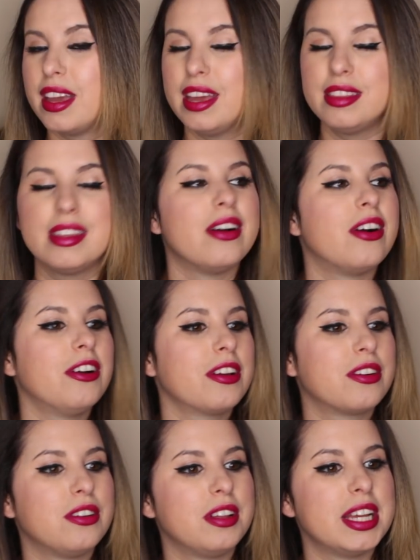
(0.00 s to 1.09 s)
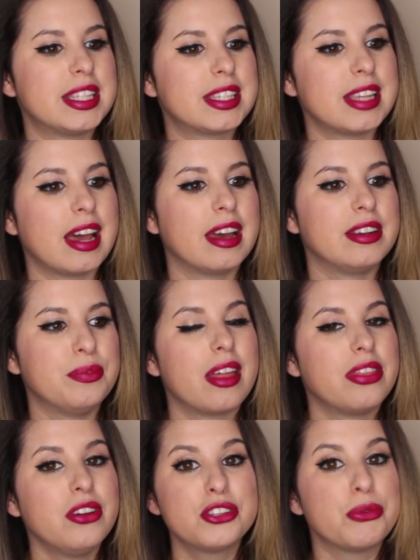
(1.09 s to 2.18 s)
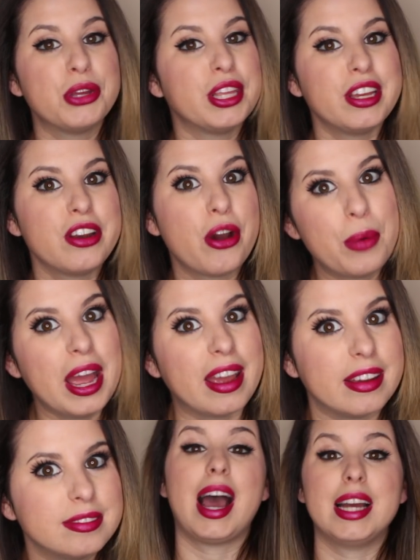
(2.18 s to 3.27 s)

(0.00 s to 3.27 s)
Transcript: In the article, it said, there's really no way.